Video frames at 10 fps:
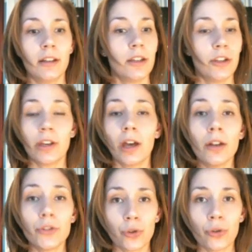You
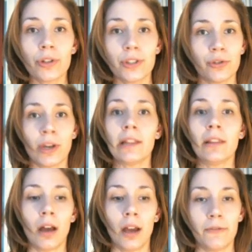can't draw a straight
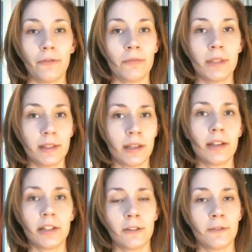line from the start
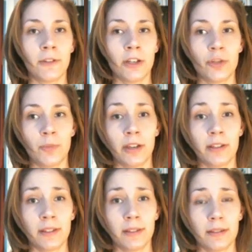to the finish
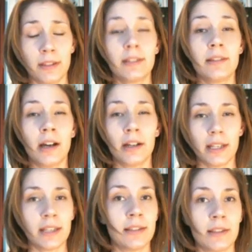because the start
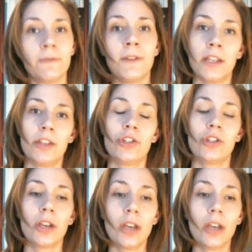is the finish.